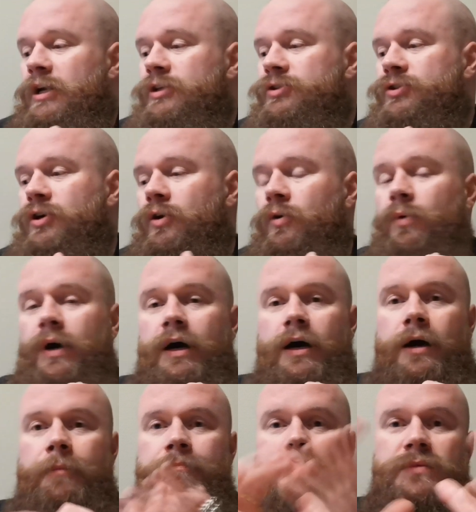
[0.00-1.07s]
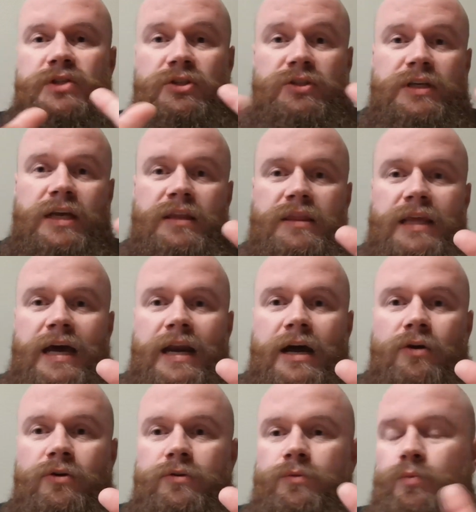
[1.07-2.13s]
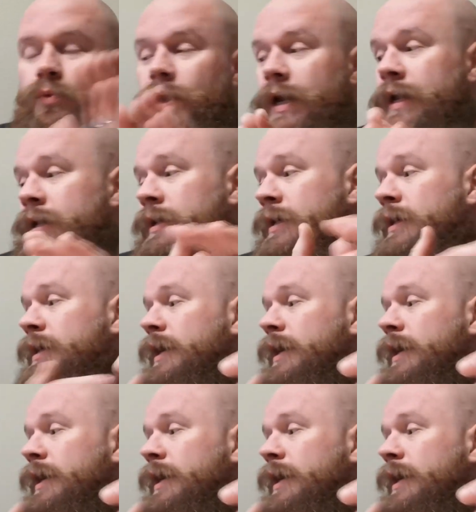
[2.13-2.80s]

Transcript: So just to get that out of the way,